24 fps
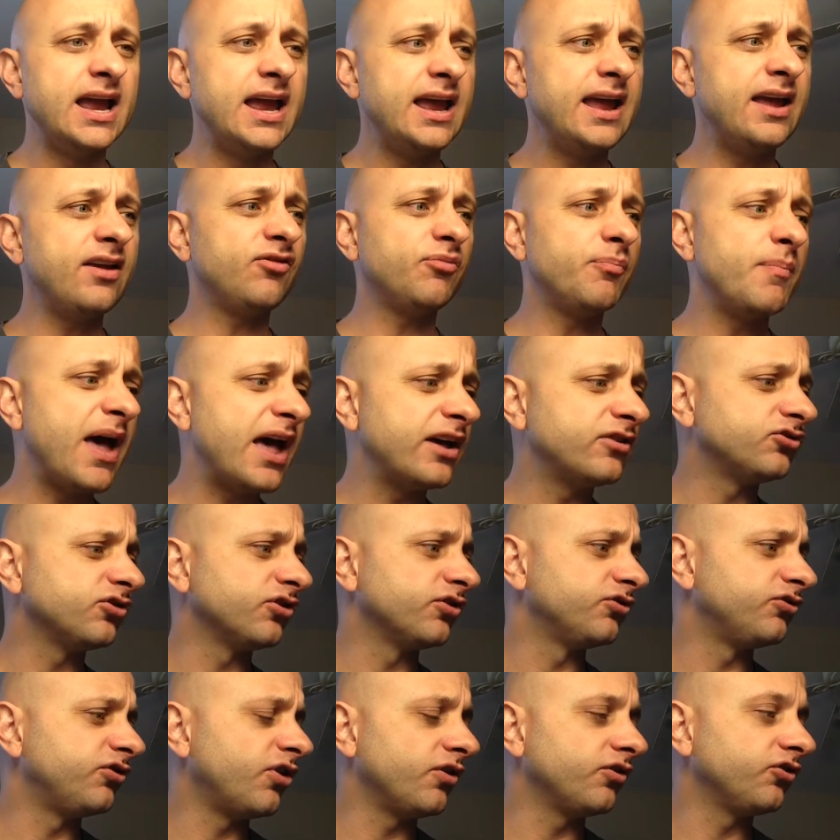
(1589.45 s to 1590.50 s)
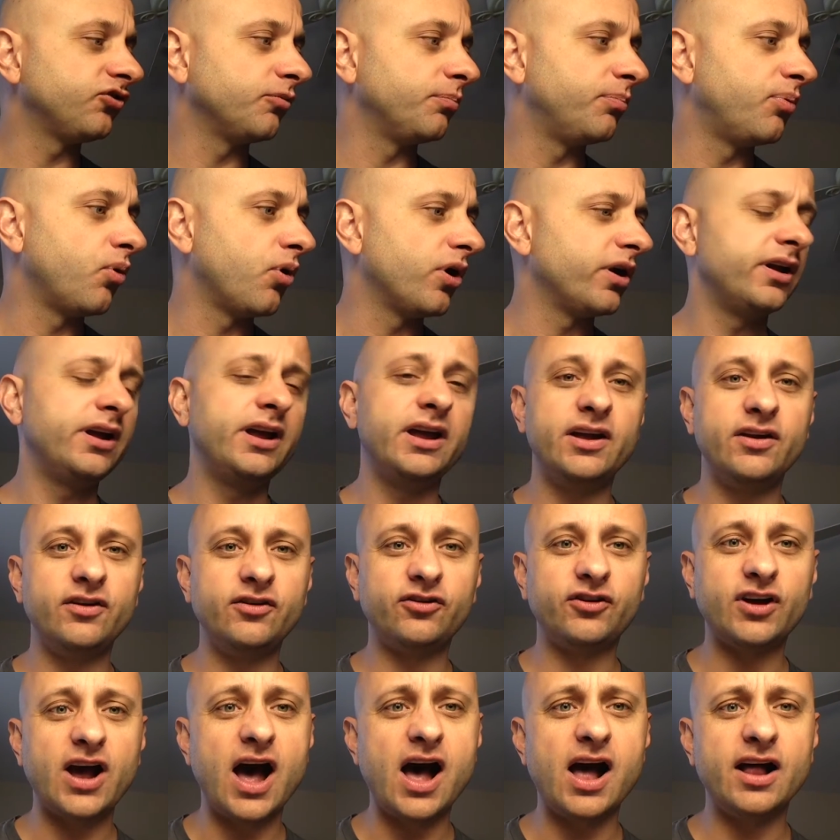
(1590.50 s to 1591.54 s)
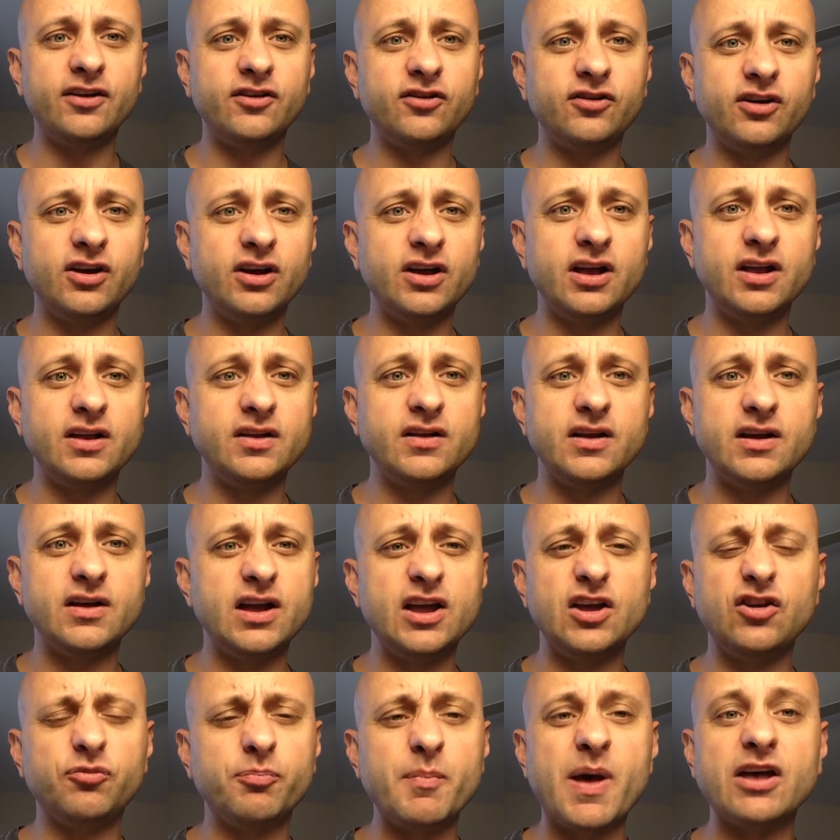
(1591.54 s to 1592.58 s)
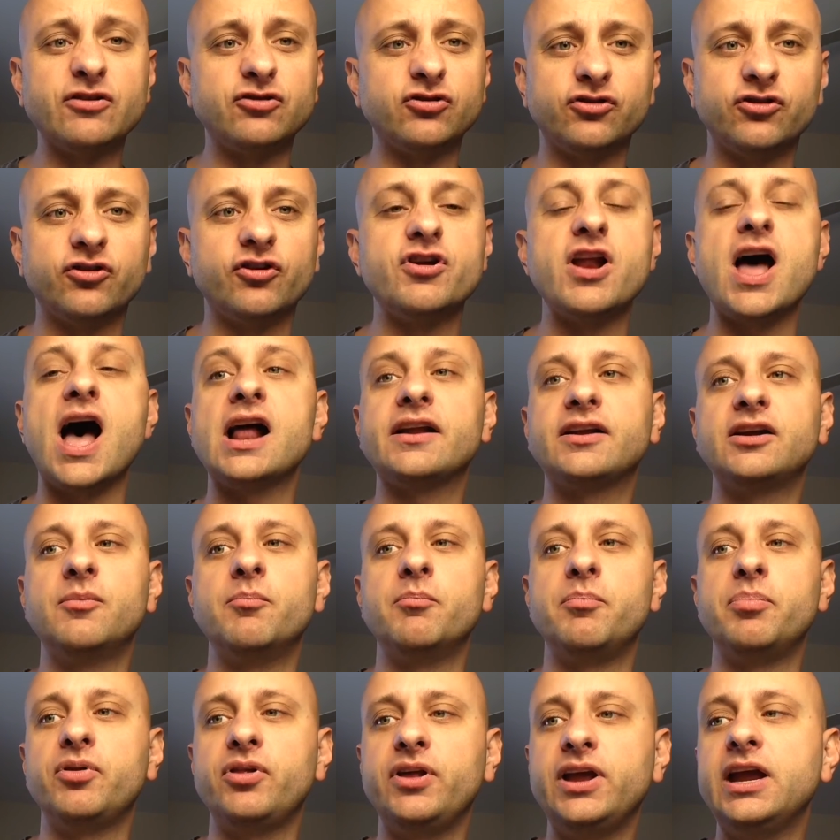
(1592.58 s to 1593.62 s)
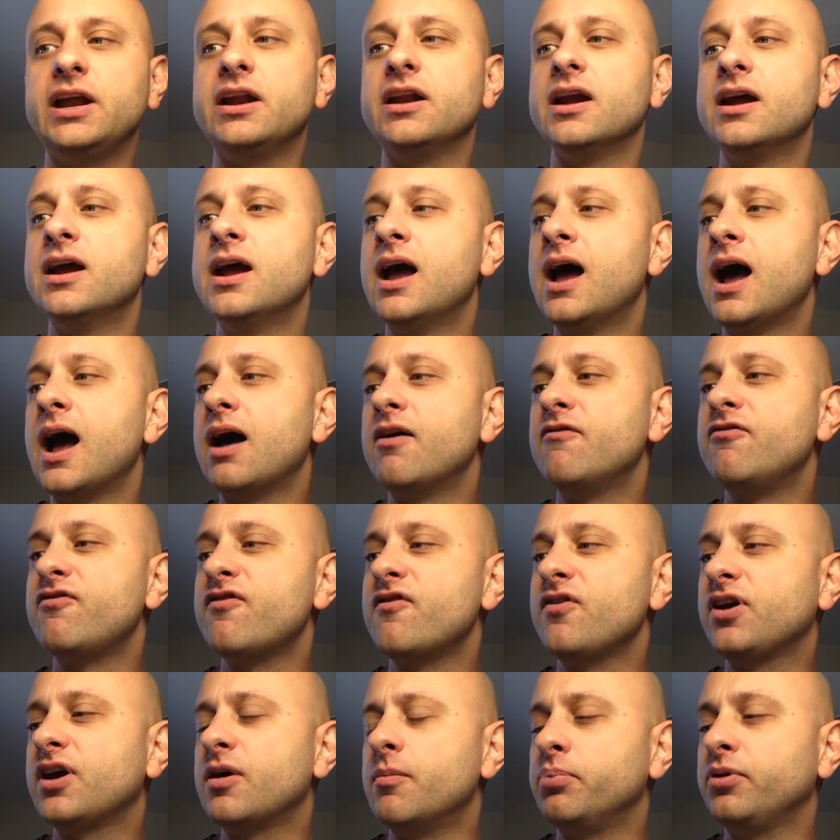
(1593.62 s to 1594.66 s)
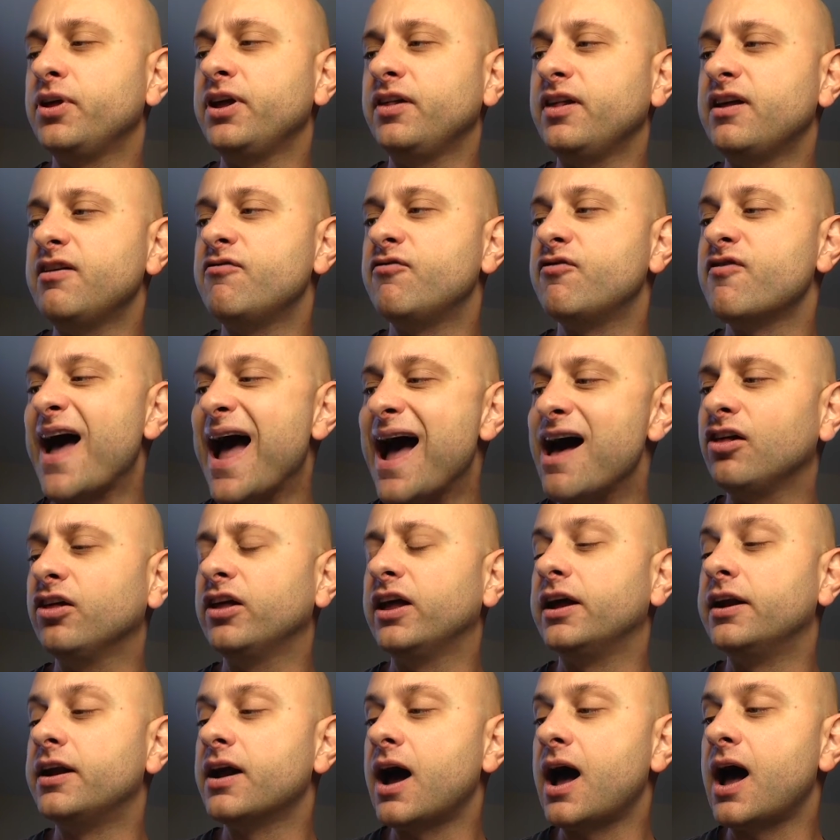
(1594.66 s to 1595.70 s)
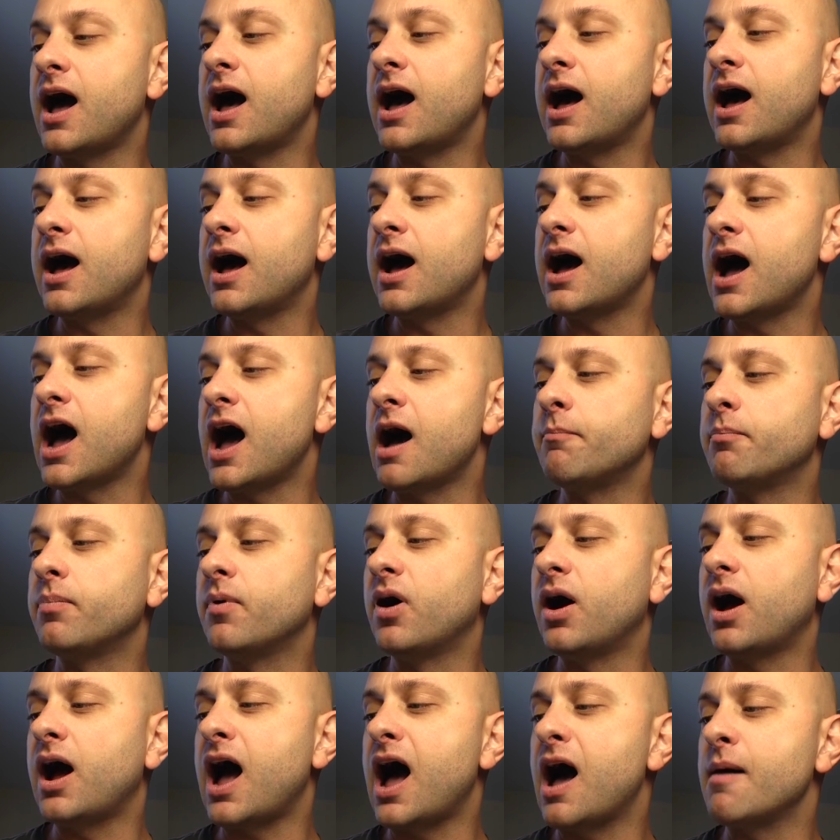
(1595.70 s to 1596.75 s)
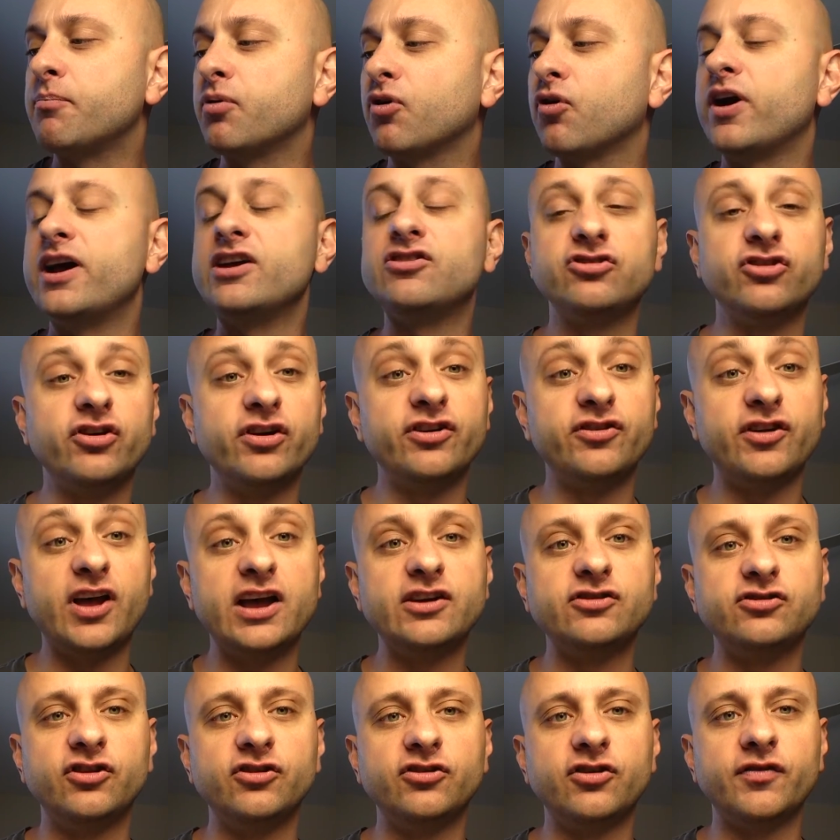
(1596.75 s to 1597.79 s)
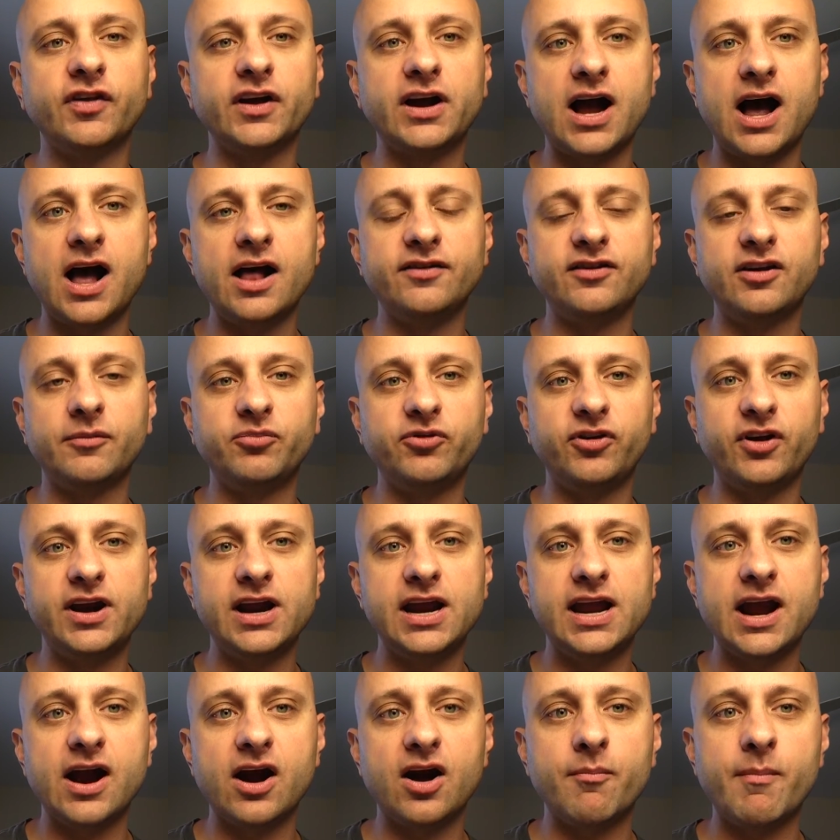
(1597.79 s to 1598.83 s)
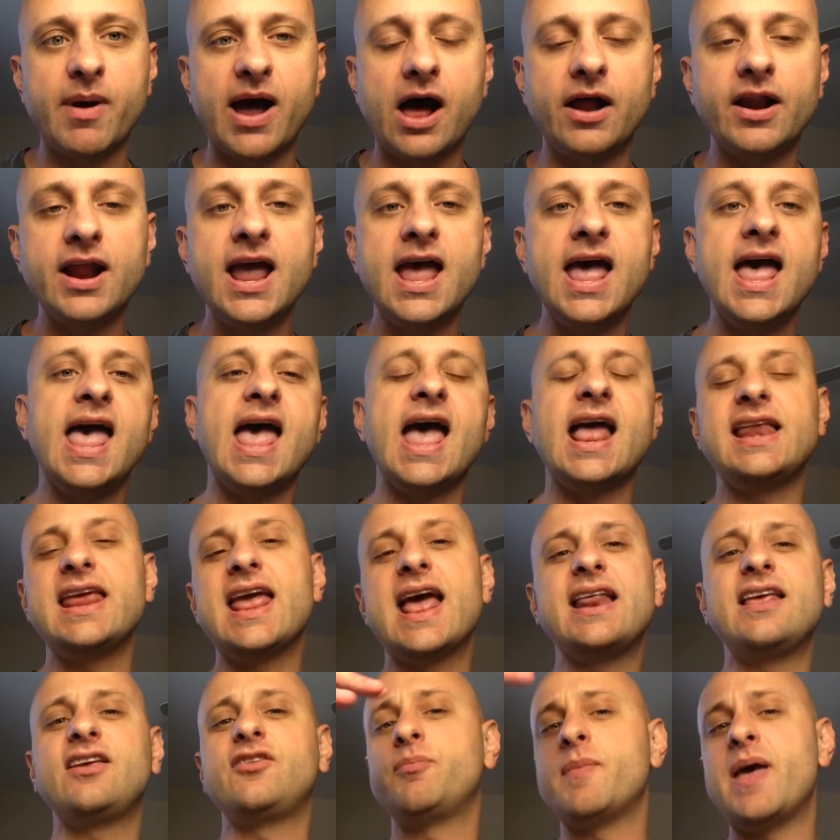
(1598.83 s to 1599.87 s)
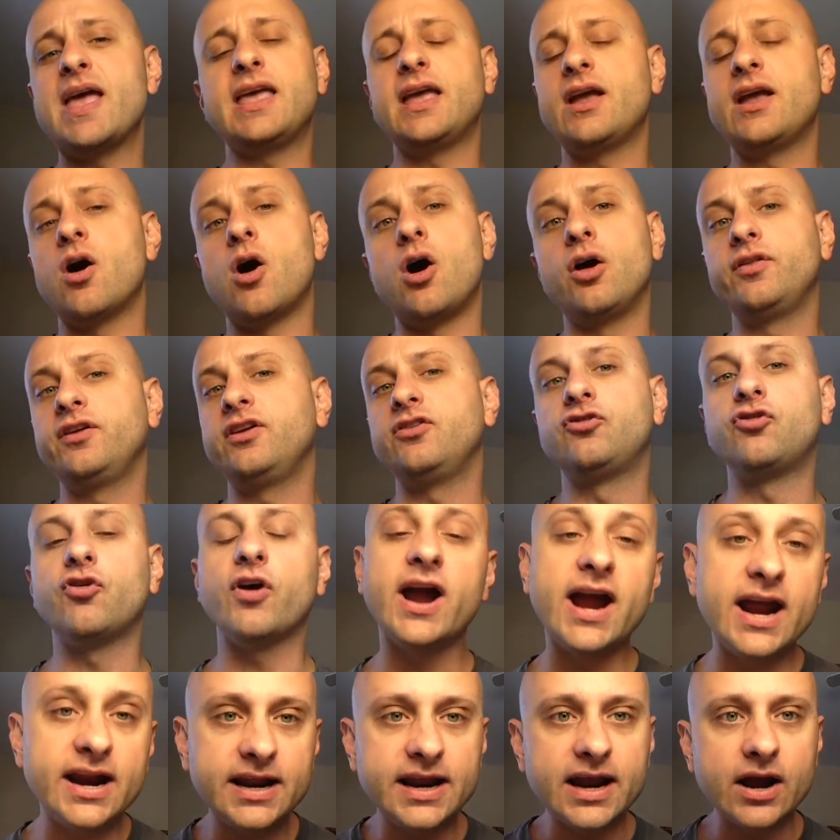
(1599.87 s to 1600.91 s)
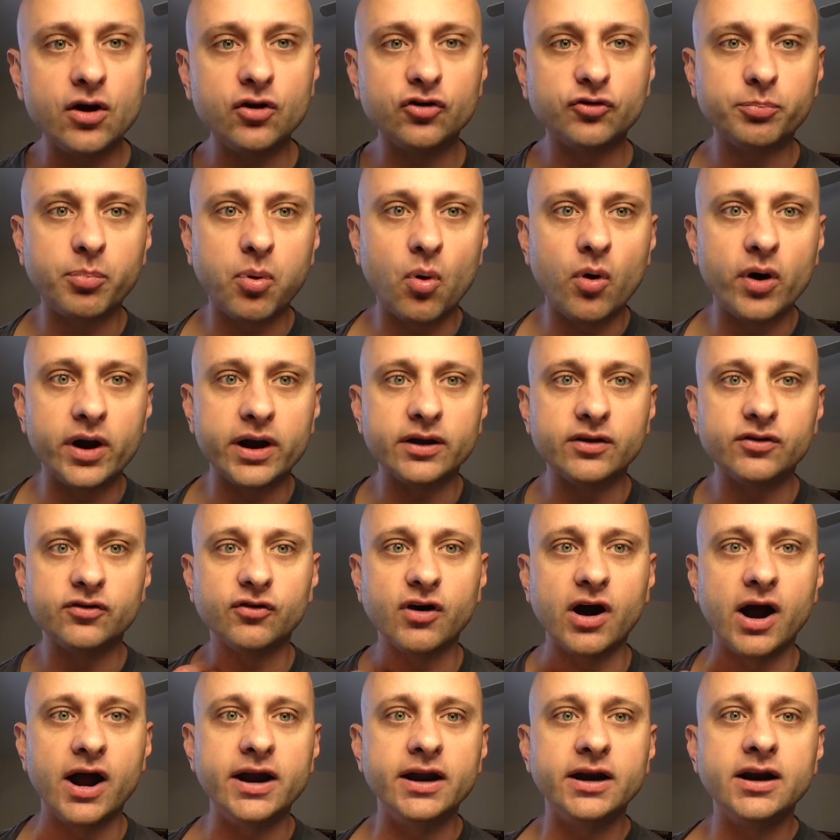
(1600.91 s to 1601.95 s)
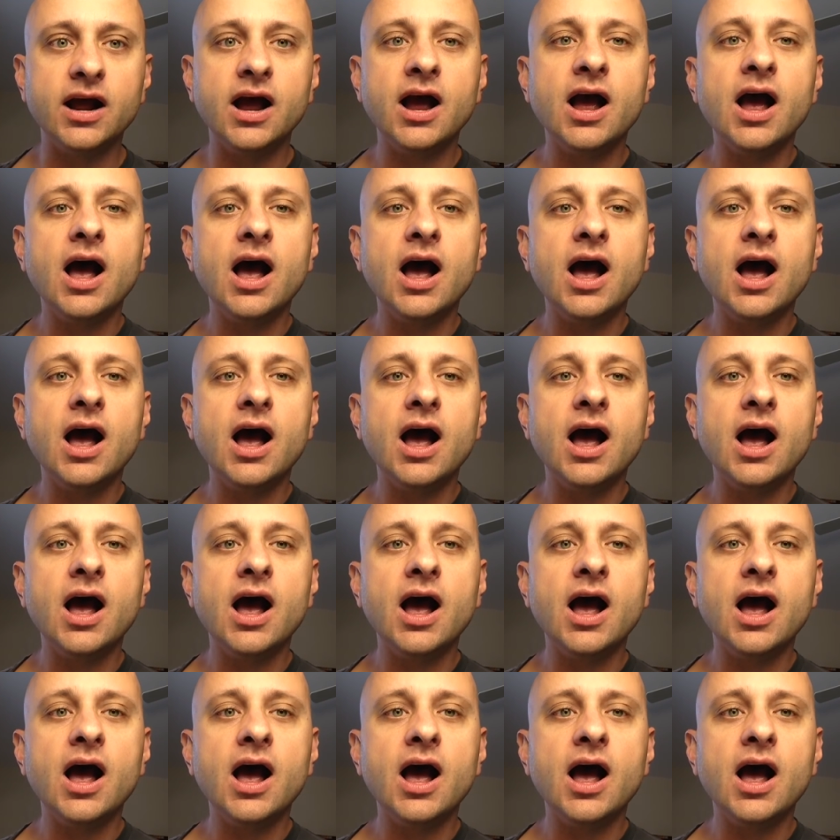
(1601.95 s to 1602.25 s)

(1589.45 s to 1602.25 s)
his measures don't support his measures are not completely valid operationalizations of the concepts that he care about, and yet he's making all these grandiose points, right?